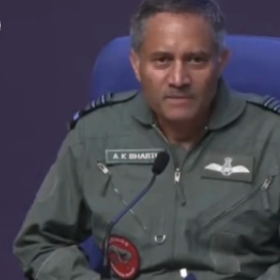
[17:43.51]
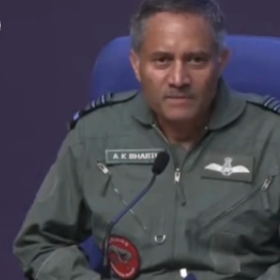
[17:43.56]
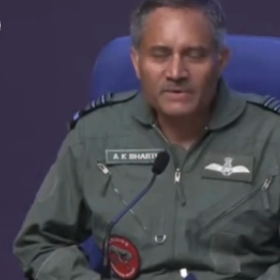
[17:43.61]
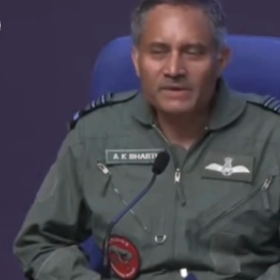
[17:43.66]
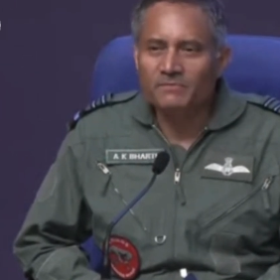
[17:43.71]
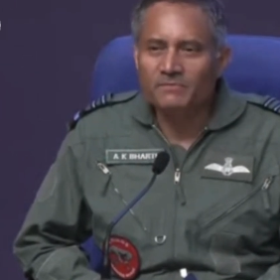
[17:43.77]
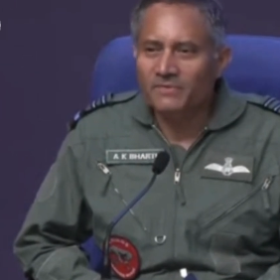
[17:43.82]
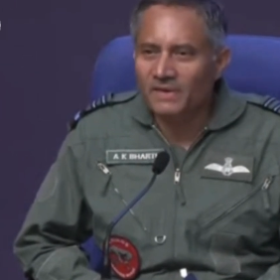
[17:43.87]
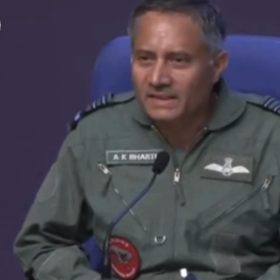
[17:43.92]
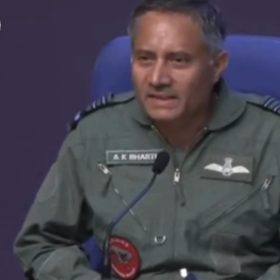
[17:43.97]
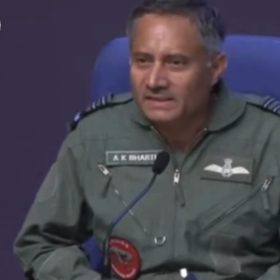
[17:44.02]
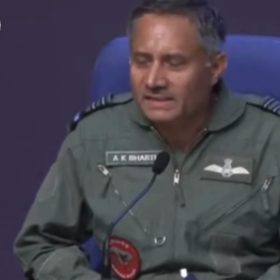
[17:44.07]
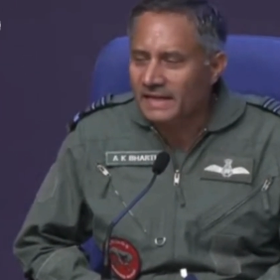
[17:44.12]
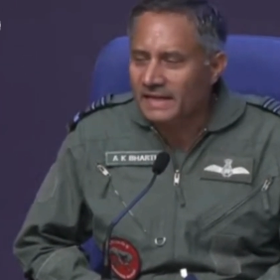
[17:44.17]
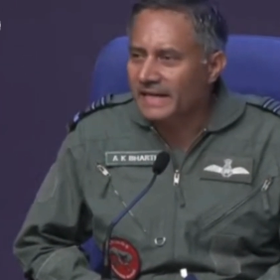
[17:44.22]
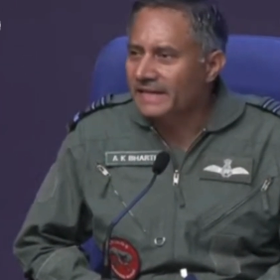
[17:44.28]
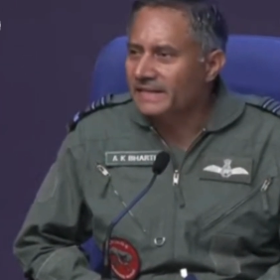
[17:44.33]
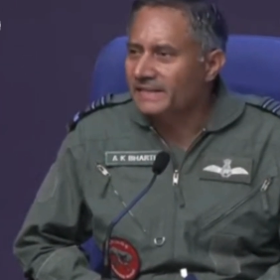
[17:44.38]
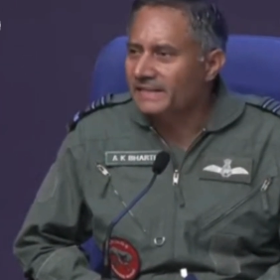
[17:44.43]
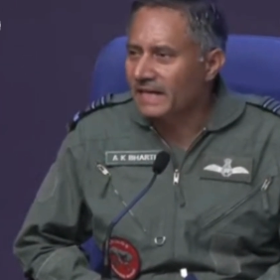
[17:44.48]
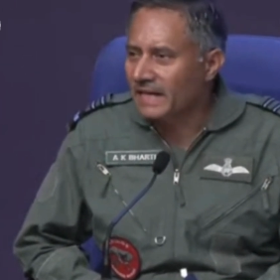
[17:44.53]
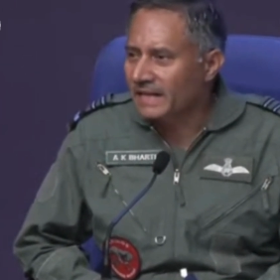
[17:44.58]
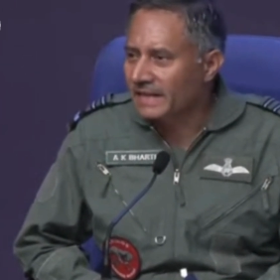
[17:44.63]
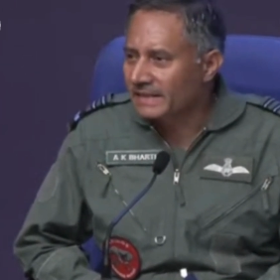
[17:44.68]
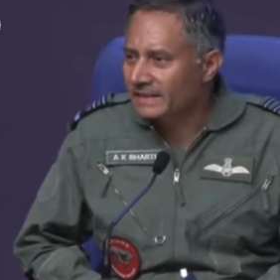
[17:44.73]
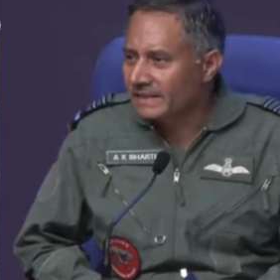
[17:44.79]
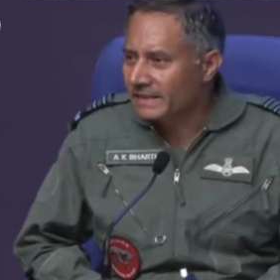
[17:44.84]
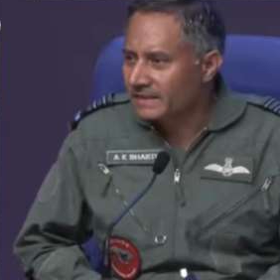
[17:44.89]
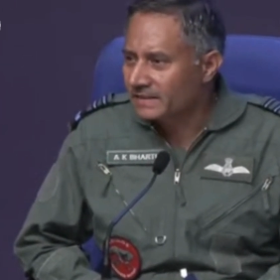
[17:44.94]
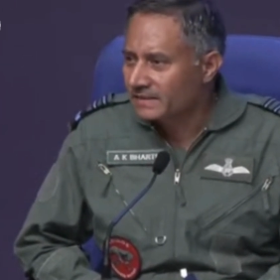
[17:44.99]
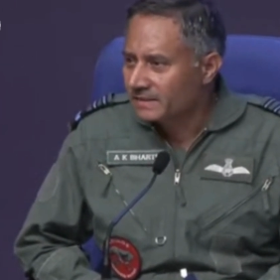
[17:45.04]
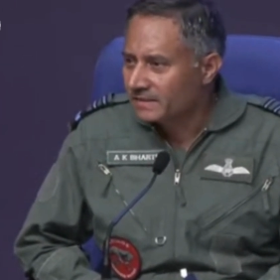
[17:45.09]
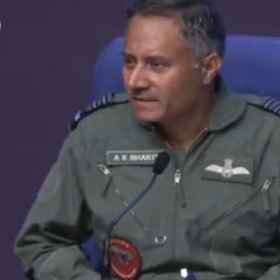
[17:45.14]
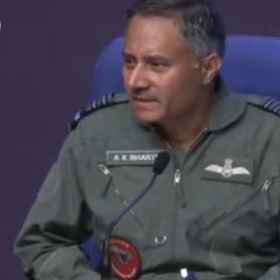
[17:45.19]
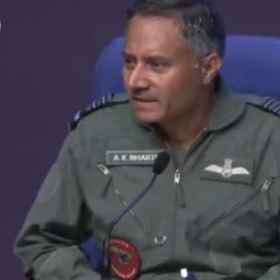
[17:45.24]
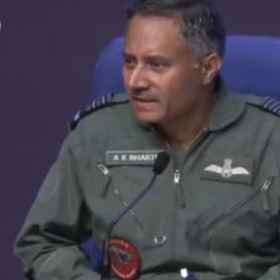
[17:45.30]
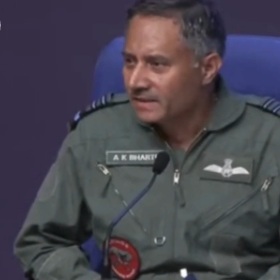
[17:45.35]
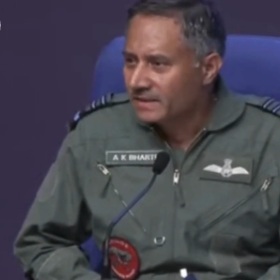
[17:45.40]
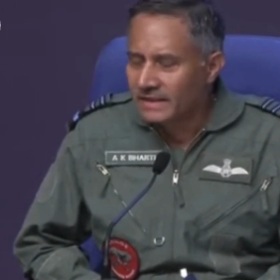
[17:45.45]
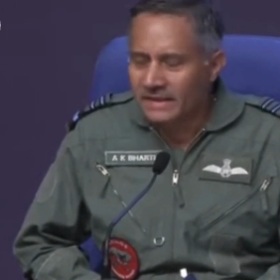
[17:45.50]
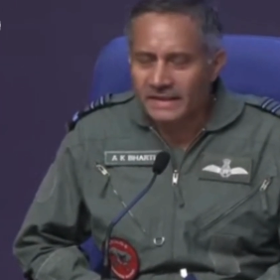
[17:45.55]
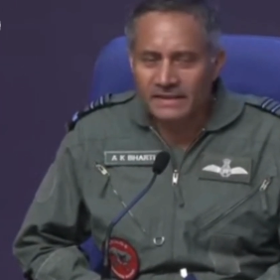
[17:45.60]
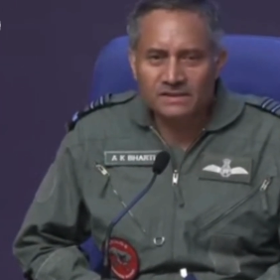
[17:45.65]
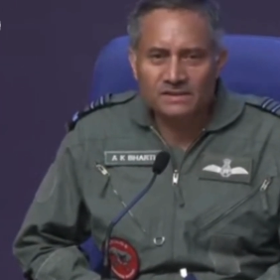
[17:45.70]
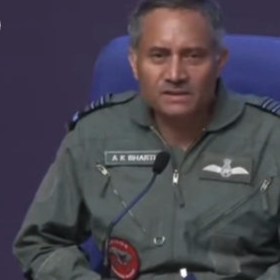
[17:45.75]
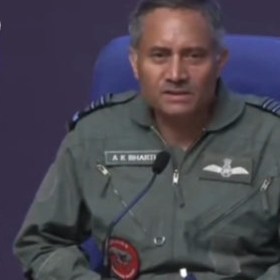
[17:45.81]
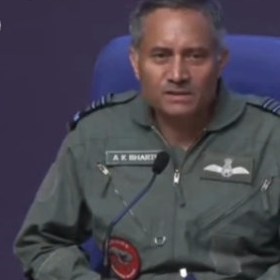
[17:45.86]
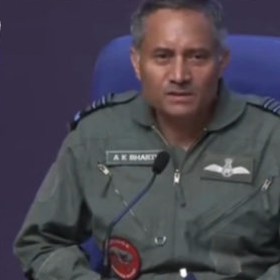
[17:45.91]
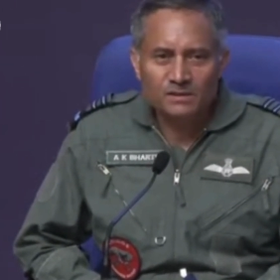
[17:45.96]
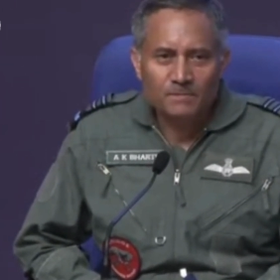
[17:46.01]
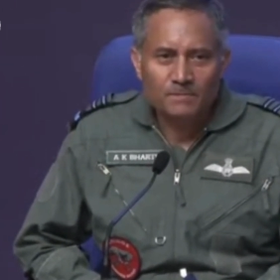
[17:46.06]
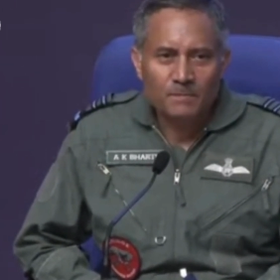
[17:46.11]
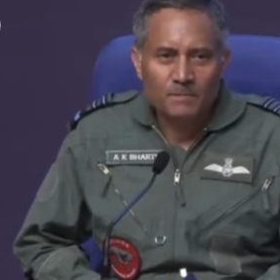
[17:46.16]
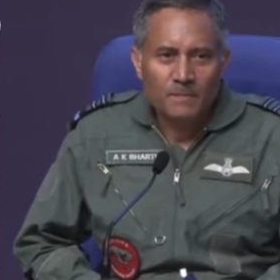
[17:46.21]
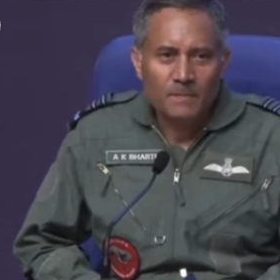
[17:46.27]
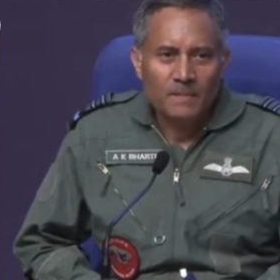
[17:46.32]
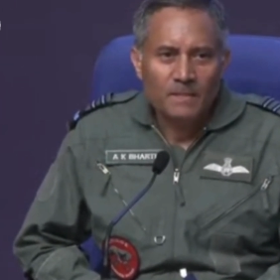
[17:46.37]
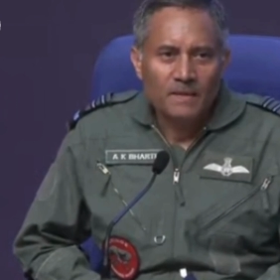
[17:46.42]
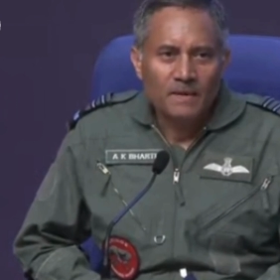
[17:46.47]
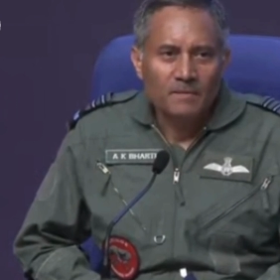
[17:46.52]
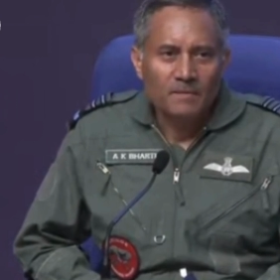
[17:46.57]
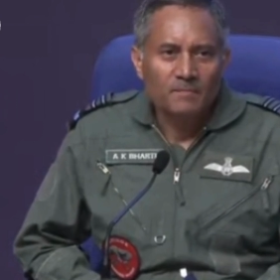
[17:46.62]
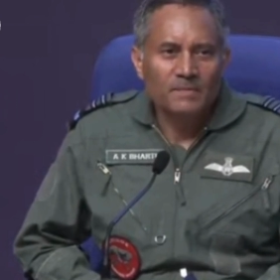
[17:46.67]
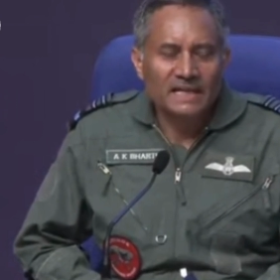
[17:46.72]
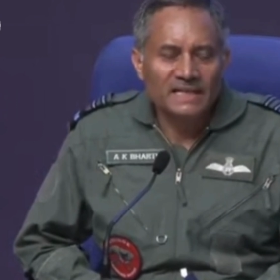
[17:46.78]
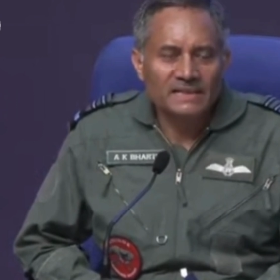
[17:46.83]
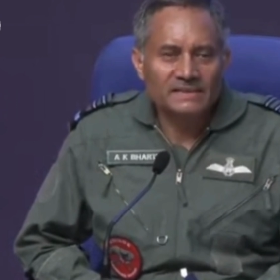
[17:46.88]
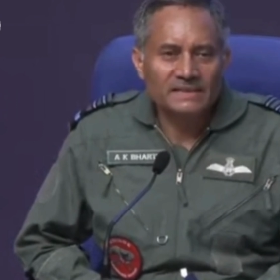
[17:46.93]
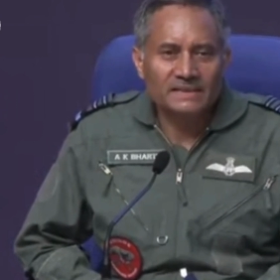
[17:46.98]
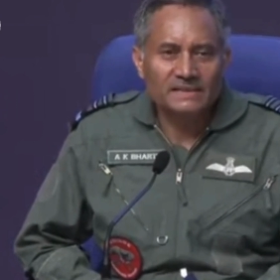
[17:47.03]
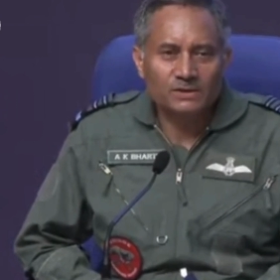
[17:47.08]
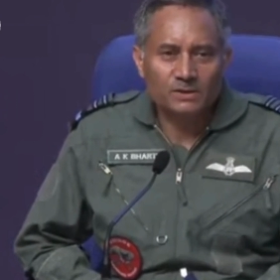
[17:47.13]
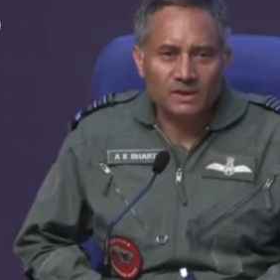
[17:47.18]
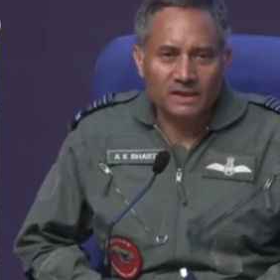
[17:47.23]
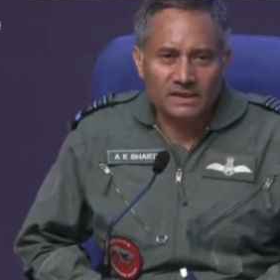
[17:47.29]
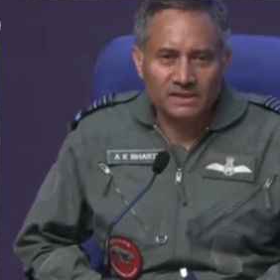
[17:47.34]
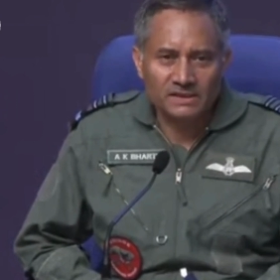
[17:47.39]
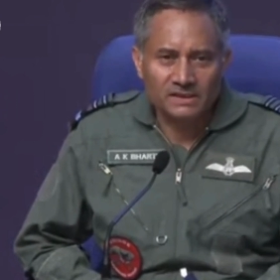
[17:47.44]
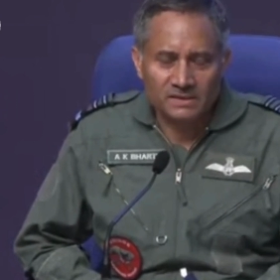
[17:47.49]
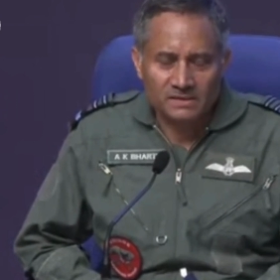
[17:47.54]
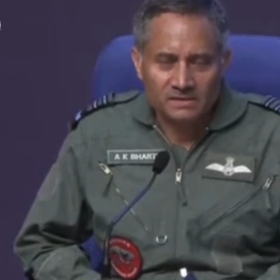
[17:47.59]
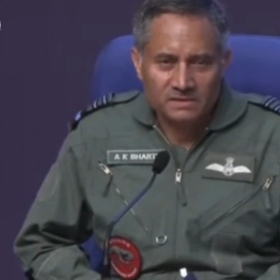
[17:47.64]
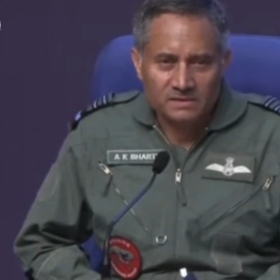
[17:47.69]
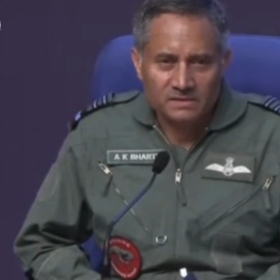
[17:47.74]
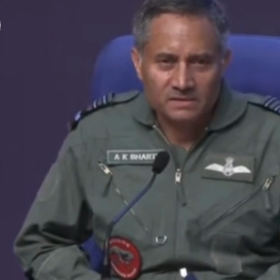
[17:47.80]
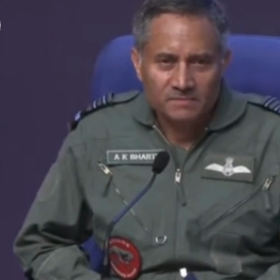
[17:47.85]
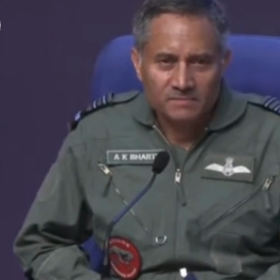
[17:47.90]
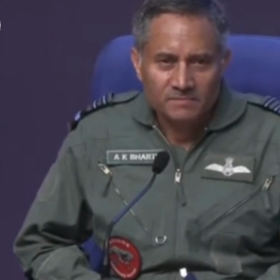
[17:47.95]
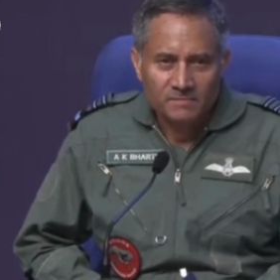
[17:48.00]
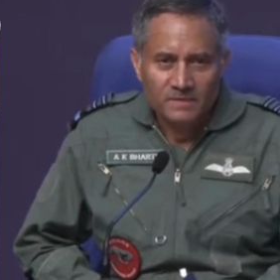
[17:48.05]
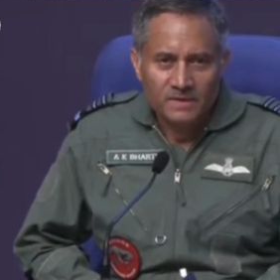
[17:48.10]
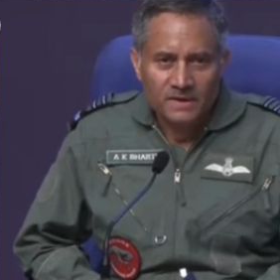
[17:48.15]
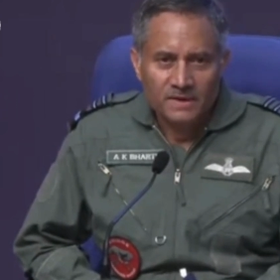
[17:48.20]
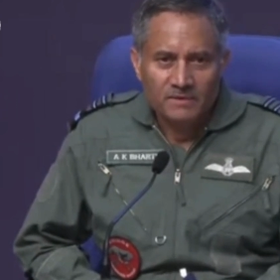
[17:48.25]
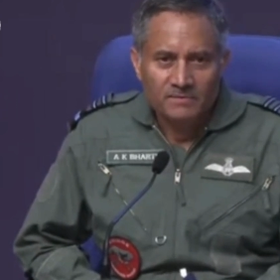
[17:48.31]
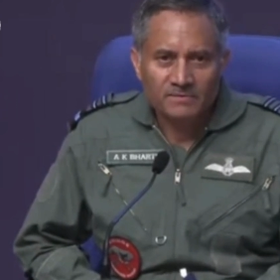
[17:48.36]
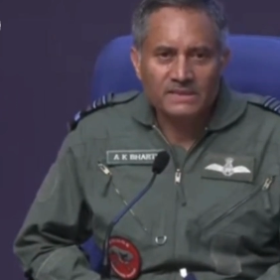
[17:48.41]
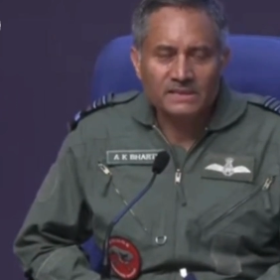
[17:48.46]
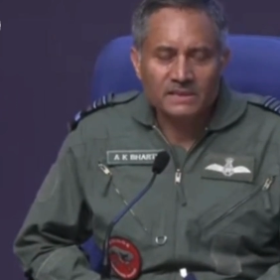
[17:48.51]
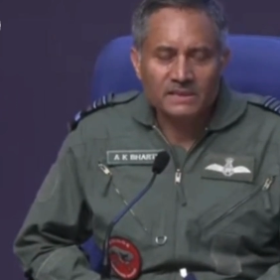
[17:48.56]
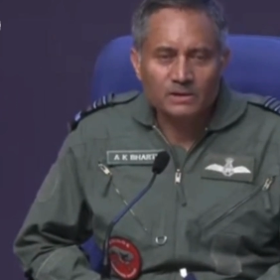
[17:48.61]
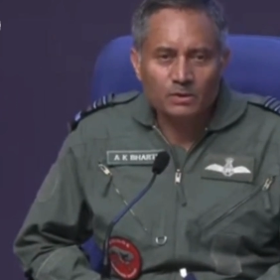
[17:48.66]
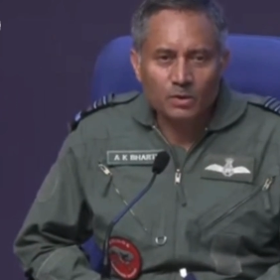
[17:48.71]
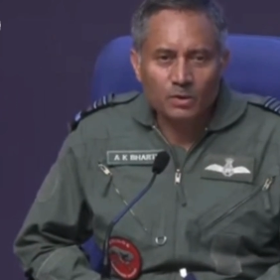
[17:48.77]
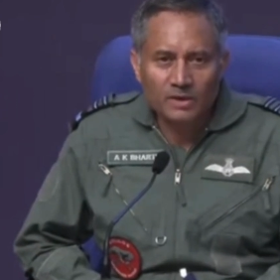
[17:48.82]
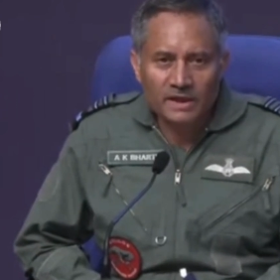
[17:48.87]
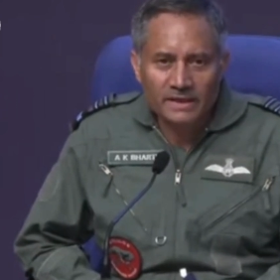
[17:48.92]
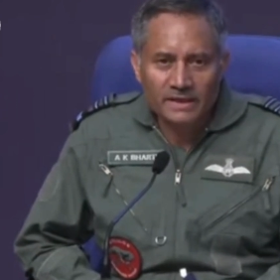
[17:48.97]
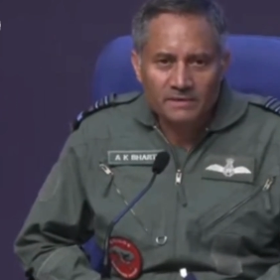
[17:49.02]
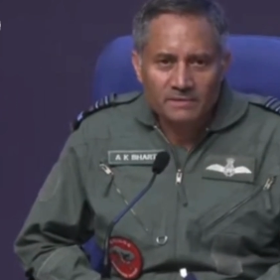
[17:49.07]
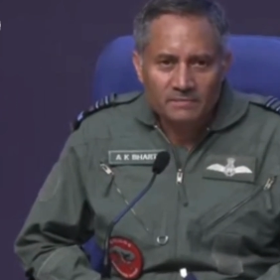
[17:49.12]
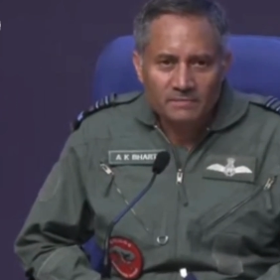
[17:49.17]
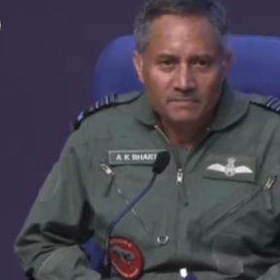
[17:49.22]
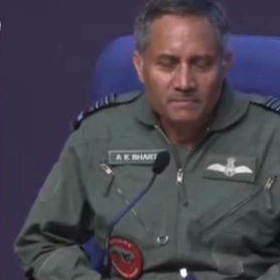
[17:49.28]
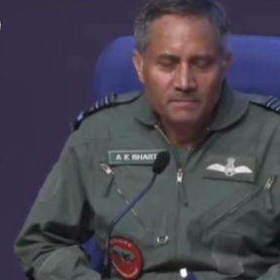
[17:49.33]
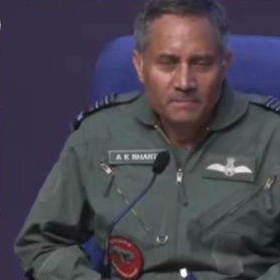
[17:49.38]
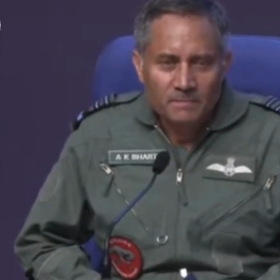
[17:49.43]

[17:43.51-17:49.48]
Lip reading: we once again targeted his military installations, which included